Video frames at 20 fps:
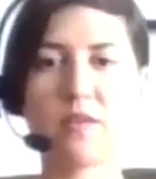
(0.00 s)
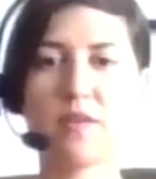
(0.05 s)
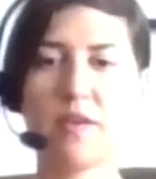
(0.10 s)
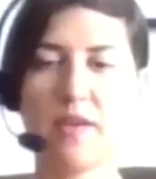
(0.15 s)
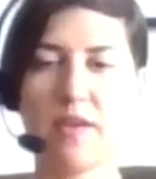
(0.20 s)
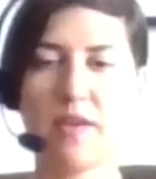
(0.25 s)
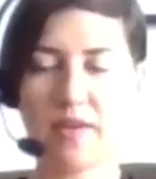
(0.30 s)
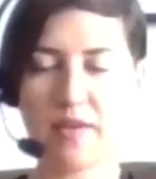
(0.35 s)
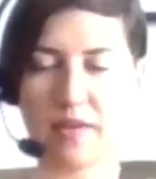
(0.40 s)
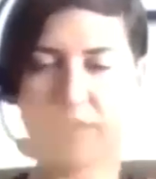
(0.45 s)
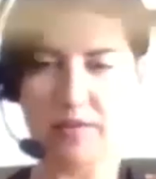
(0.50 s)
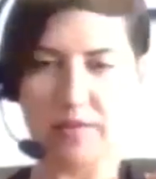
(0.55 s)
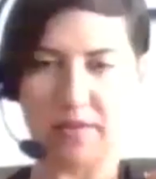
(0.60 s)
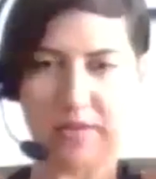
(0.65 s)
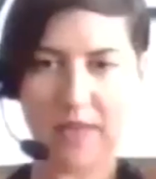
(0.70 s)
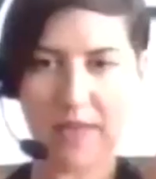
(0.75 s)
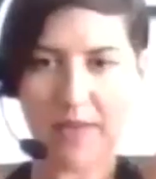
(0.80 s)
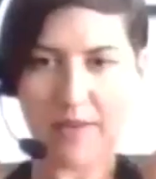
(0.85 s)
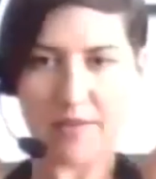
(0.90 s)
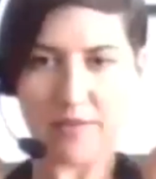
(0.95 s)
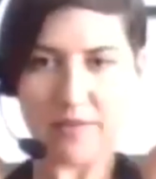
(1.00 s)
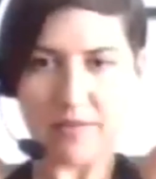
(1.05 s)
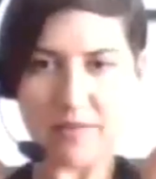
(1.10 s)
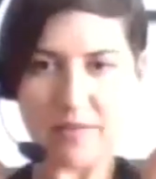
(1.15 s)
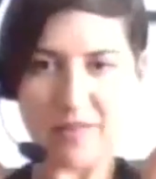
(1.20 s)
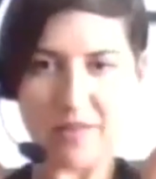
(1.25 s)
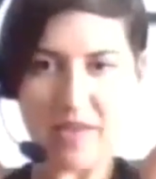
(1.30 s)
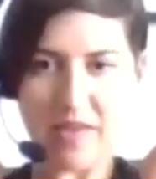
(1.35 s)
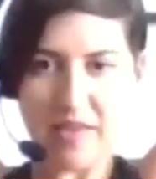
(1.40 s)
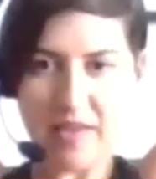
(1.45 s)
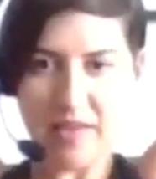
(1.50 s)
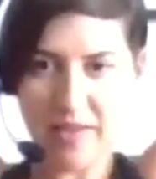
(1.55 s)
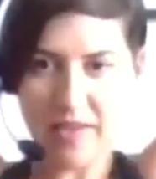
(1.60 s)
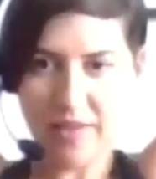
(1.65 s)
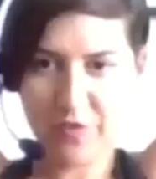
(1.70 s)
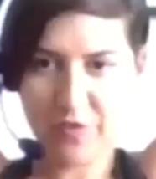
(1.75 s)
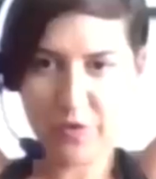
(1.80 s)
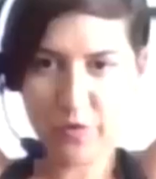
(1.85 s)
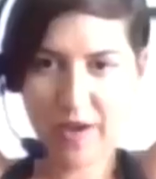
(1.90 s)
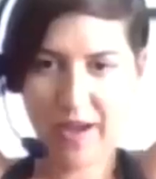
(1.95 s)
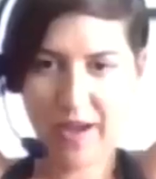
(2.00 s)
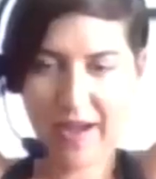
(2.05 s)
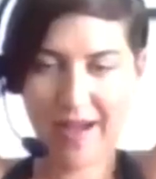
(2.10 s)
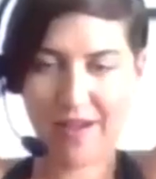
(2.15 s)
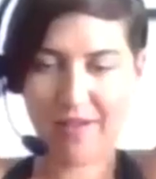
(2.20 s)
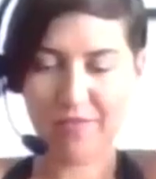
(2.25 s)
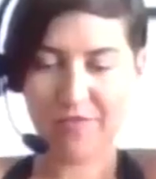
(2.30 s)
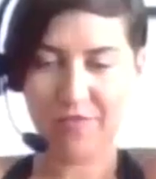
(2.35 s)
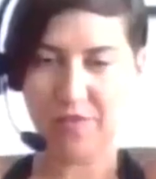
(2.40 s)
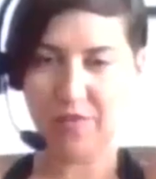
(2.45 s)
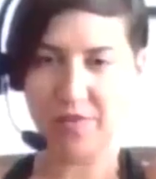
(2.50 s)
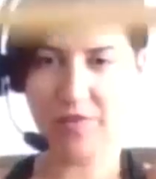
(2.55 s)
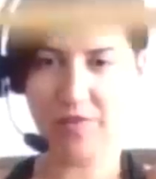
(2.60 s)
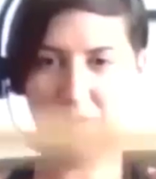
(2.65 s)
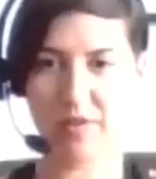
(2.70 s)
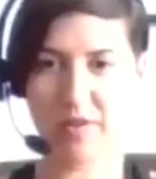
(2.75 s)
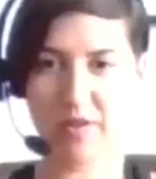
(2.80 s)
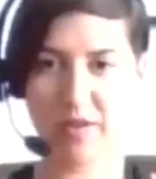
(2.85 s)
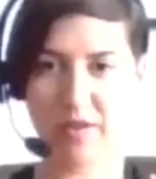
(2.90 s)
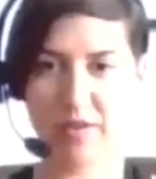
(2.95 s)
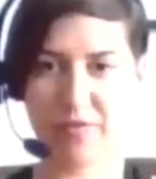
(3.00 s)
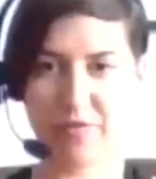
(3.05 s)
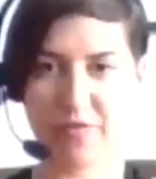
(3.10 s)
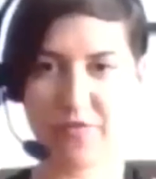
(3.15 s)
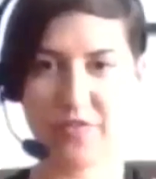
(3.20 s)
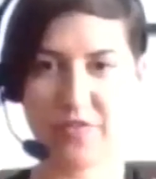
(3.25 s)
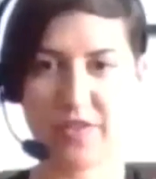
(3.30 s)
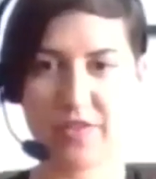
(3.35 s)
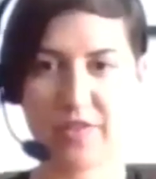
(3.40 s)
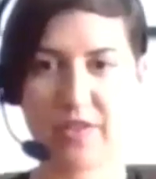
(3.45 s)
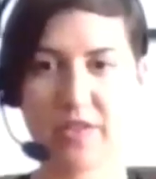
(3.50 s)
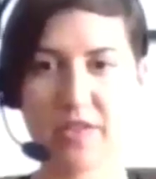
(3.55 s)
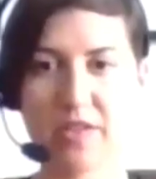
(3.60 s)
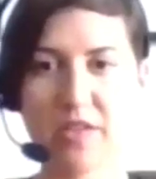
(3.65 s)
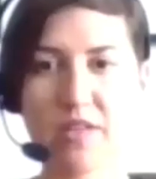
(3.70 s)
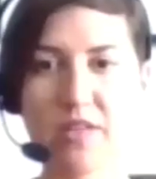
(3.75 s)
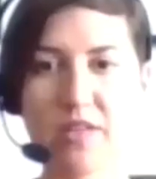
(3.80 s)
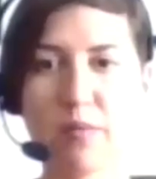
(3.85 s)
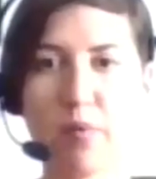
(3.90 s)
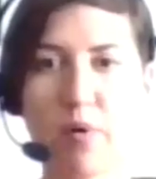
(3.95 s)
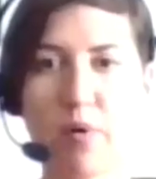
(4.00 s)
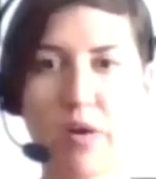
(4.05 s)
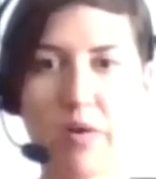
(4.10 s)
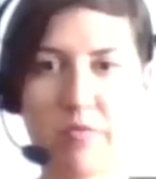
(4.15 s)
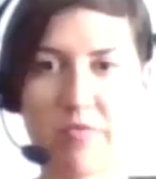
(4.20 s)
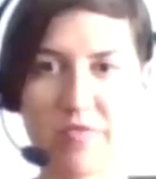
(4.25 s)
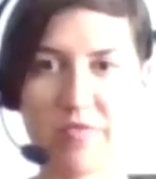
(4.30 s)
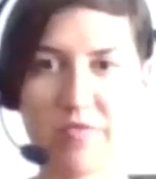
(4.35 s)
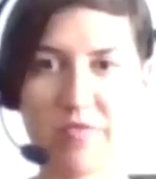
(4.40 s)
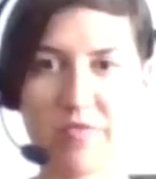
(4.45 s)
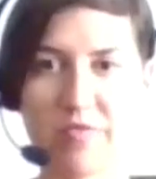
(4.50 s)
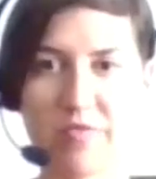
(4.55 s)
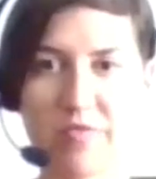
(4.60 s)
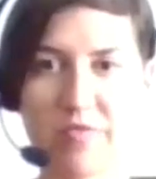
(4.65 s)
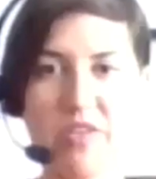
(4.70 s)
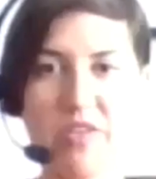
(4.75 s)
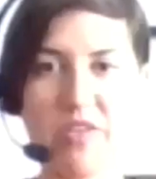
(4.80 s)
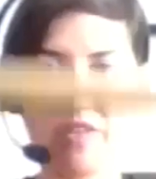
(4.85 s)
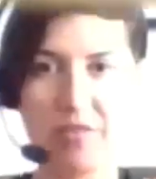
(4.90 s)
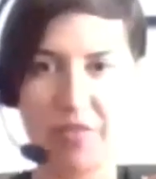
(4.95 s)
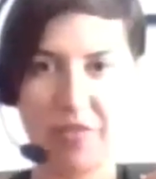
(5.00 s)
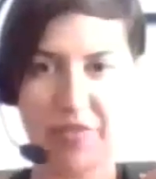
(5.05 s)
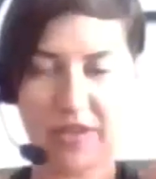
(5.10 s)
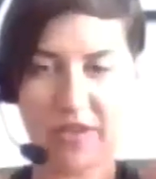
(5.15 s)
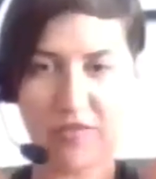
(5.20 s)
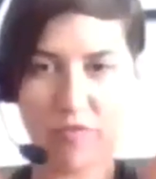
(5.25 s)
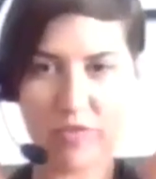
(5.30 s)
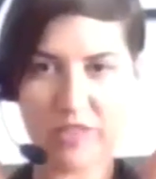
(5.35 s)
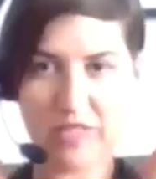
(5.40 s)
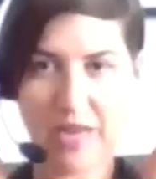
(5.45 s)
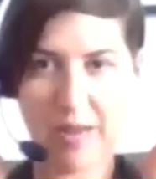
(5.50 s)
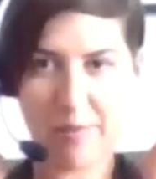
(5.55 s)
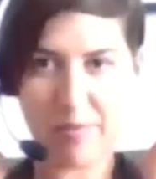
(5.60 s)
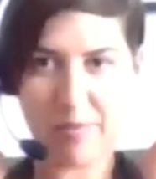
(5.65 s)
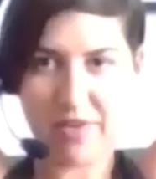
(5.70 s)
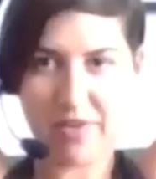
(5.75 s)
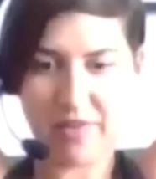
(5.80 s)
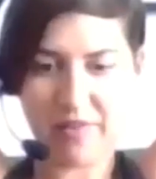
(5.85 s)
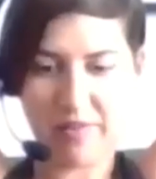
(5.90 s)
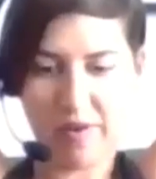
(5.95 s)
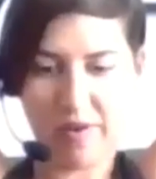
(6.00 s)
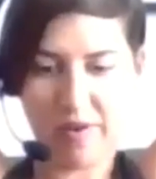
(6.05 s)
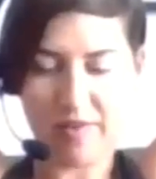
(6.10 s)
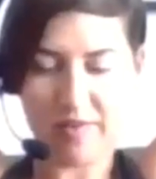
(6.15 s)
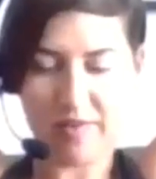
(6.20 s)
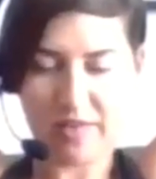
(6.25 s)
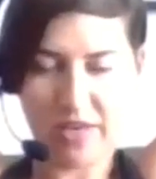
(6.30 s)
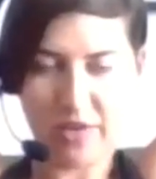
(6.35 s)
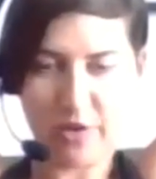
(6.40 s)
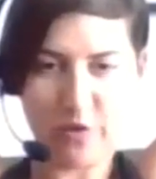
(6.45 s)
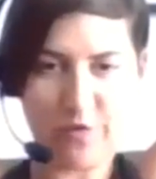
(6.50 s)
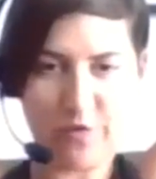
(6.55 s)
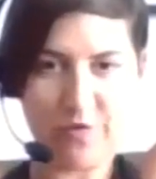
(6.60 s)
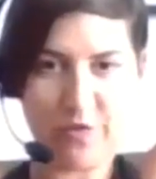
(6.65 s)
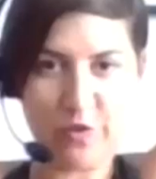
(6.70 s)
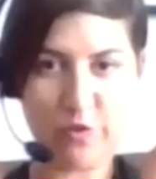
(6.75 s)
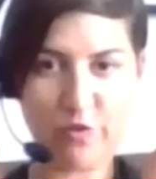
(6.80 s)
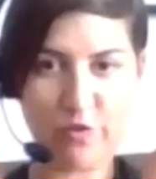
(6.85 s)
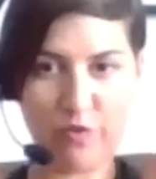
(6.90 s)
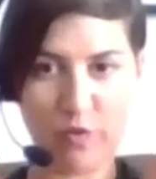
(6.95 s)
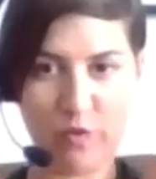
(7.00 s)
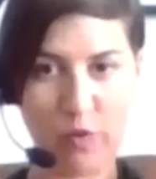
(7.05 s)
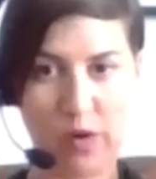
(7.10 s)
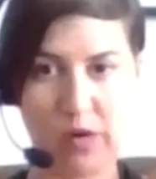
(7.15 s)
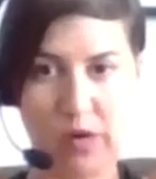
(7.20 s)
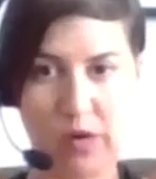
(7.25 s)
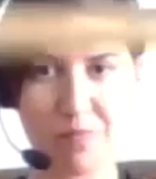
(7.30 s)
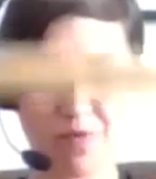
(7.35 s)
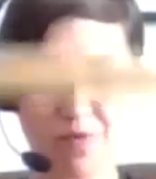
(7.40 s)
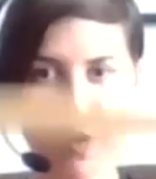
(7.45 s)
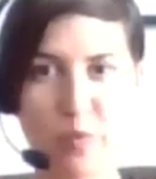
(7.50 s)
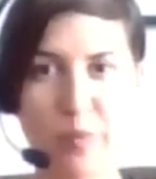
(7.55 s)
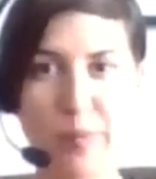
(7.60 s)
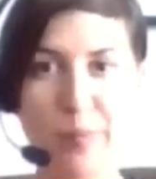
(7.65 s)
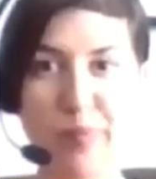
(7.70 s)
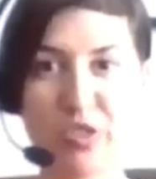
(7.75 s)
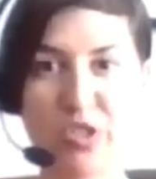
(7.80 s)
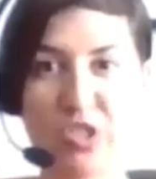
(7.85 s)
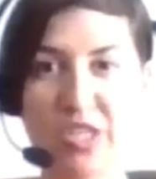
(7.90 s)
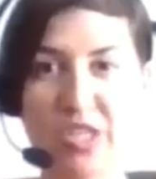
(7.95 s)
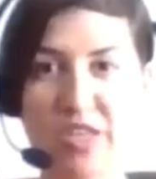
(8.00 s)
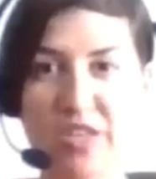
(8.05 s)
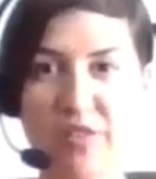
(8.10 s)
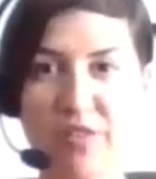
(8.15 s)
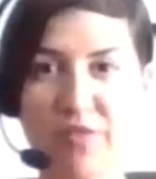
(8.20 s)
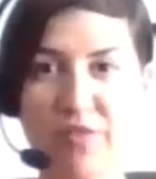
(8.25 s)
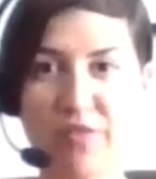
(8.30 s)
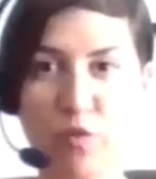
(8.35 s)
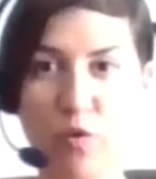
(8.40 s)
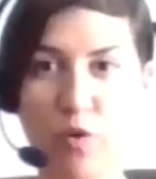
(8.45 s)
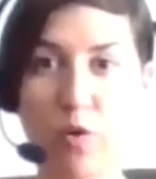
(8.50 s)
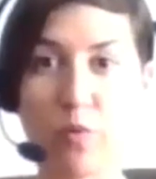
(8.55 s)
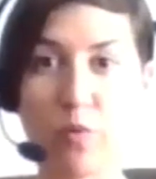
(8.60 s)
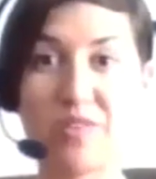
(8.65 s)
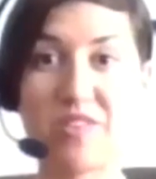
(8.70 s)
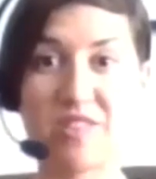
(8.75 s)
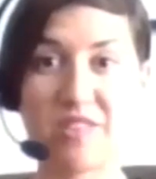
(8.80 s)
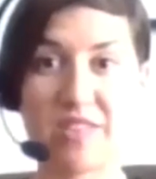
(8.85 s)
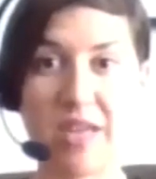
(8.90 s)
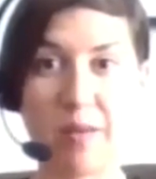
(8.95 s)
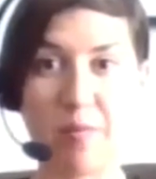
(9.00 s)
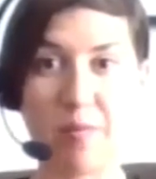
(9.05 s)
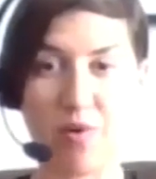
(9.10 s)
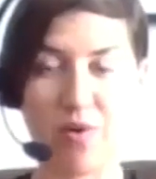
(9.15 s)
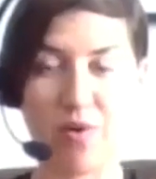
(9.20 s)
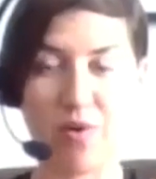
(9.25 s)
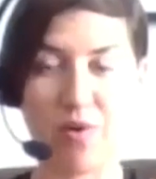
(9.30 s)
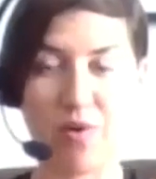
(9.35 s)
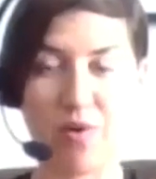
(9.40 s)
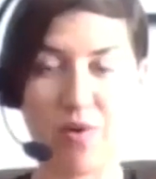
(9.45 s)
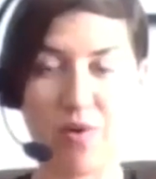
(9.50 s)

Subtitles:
And 10. If you have feeling in the bottom of your feet, think of what's happening there. Can you feel the floor? Are we pushing into the floor? Are we stable?